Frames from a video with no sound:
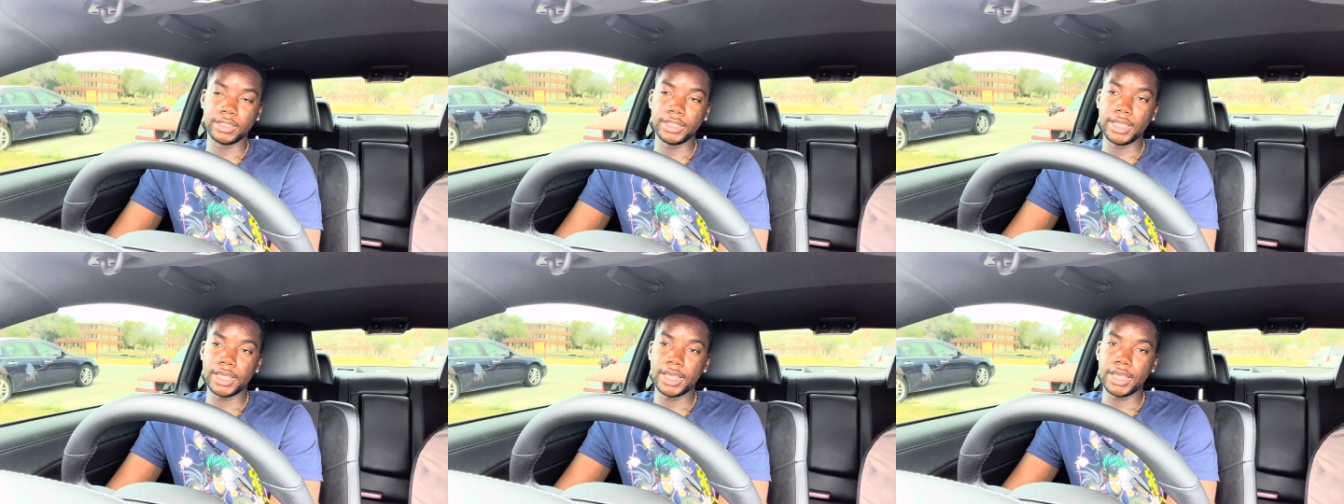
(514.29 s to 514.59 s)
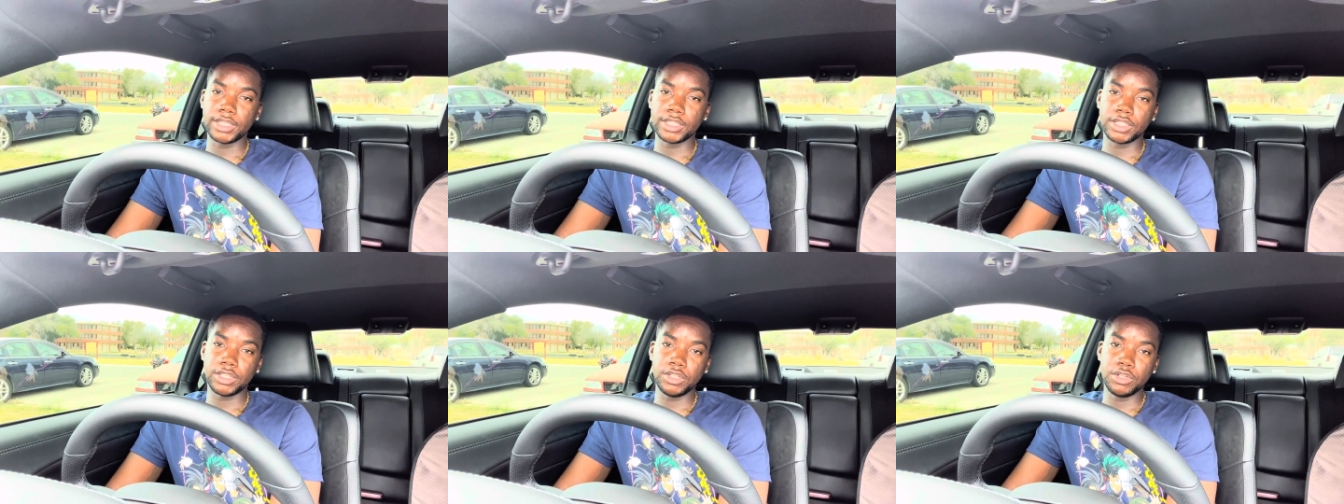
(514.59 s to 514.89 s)

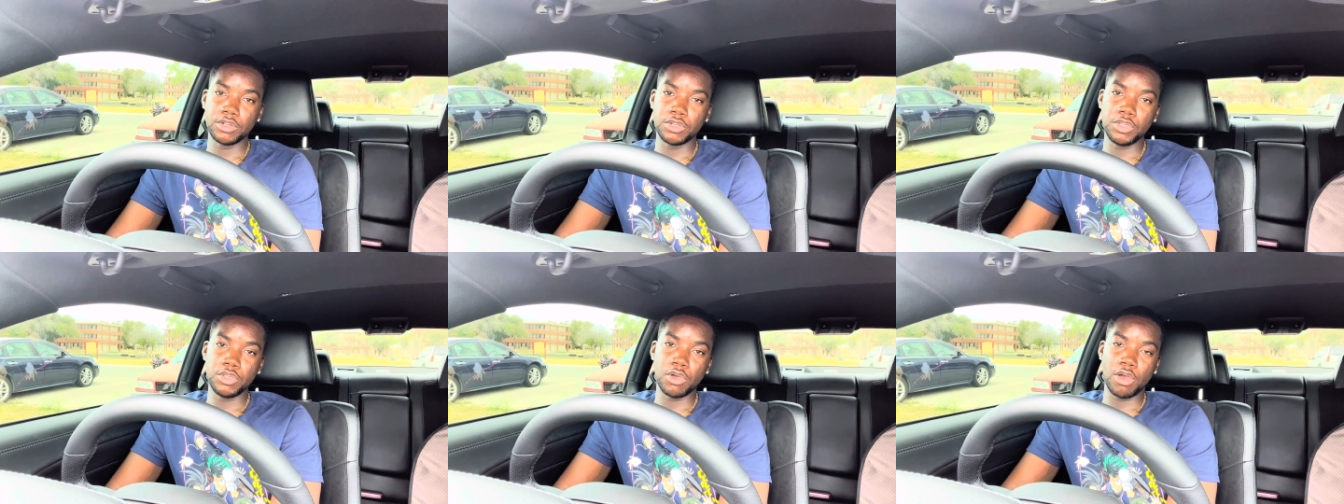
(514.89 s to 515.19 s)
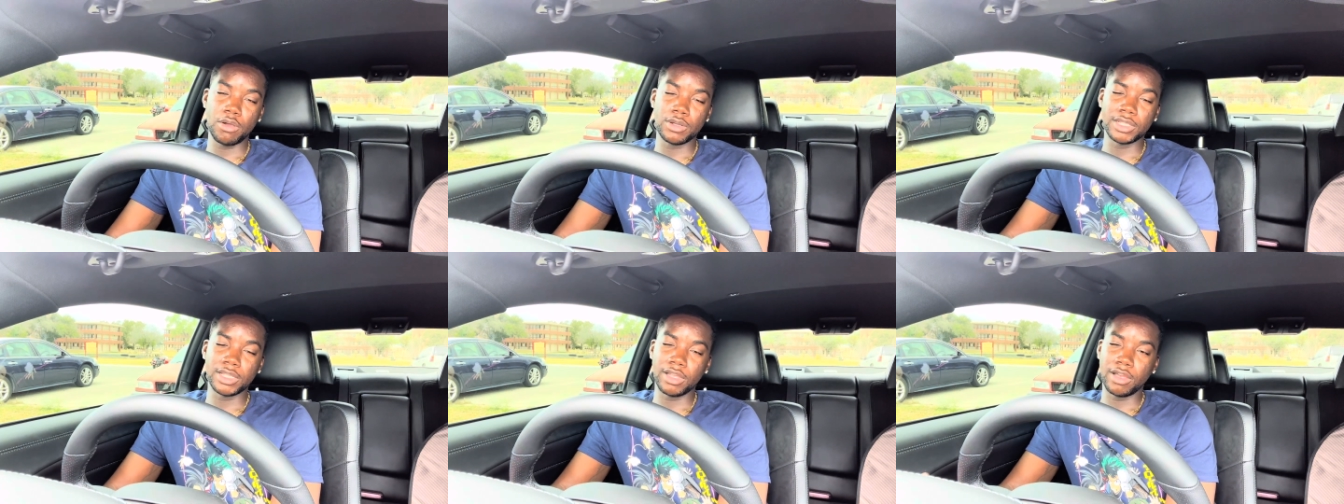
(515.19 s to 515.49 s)
yeah, so you know, you
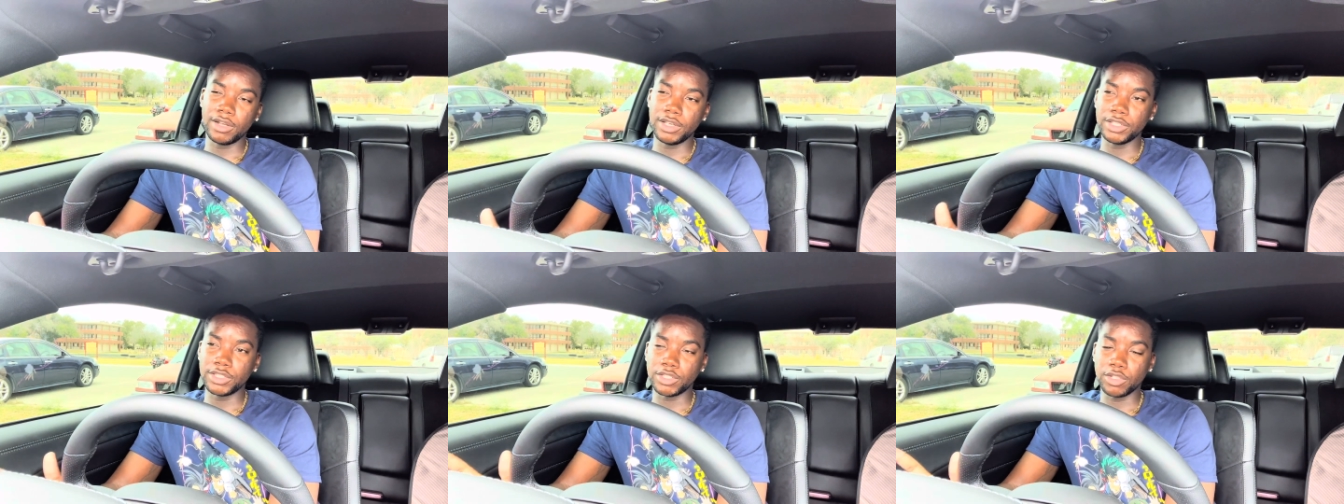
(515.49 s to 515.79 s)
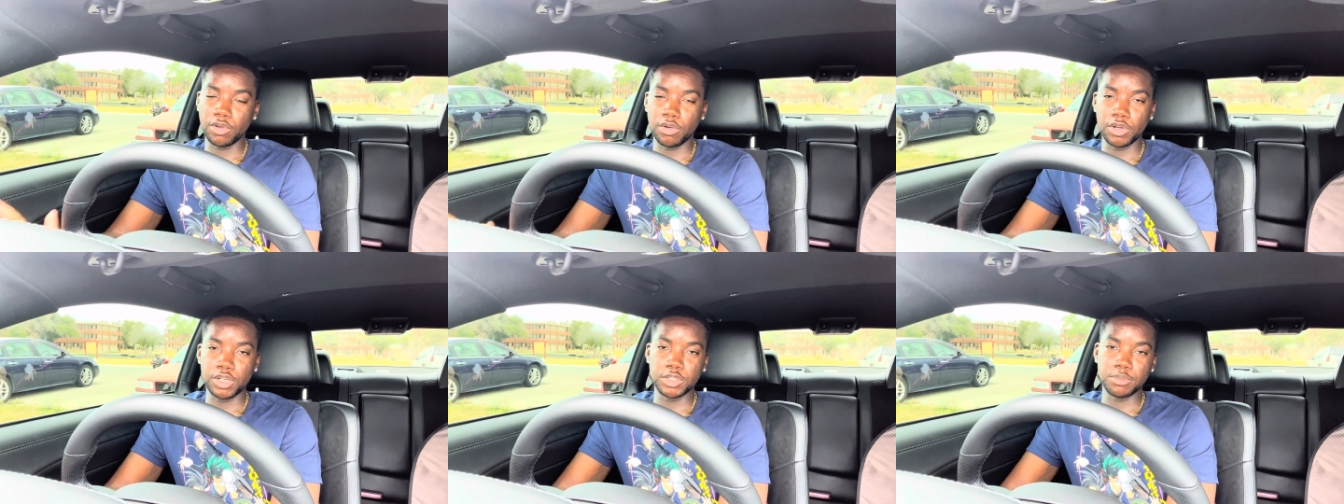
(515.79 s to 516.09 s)
always hear all these
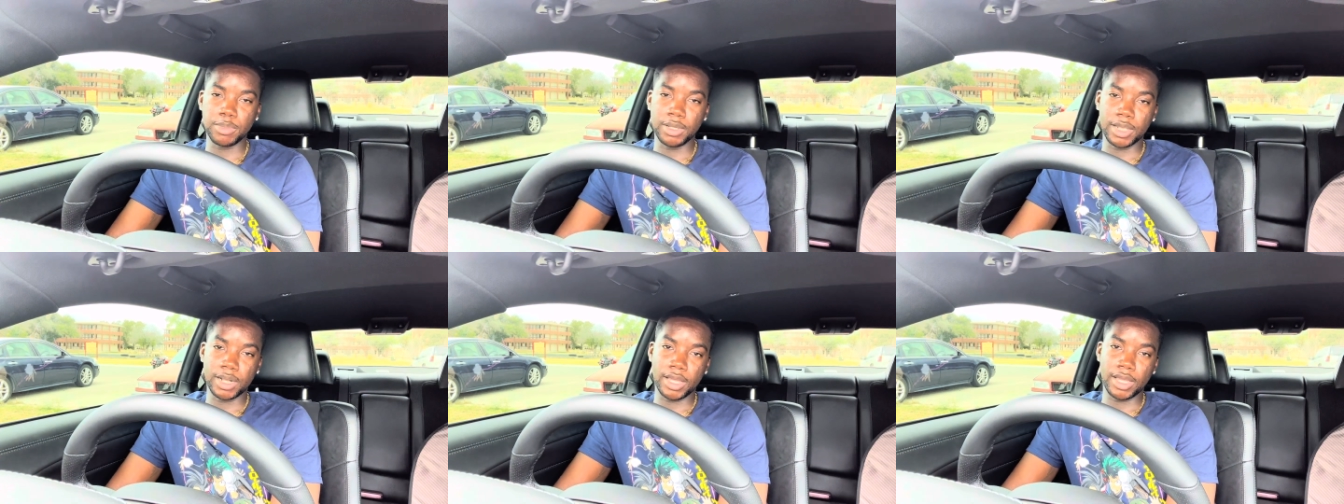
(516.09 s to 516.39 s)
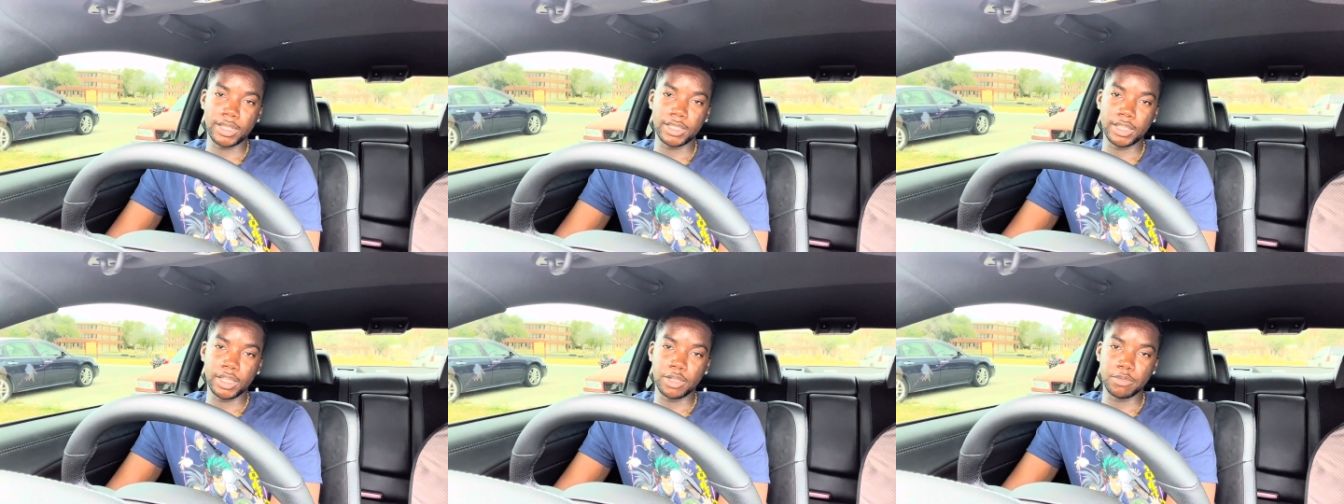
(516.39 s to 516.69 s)
stories about
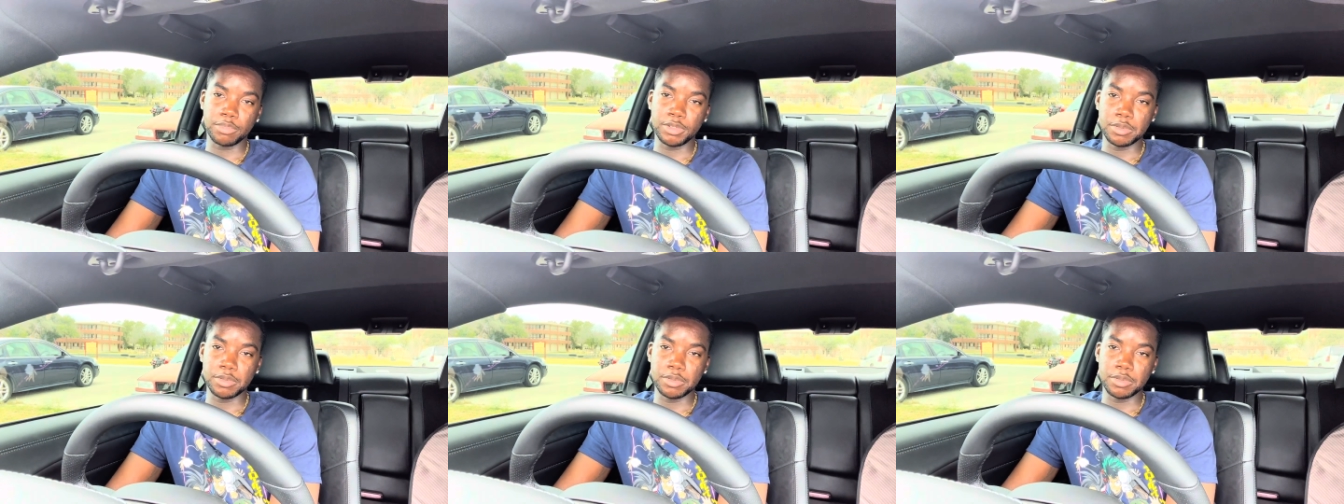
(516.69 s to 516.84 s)
how young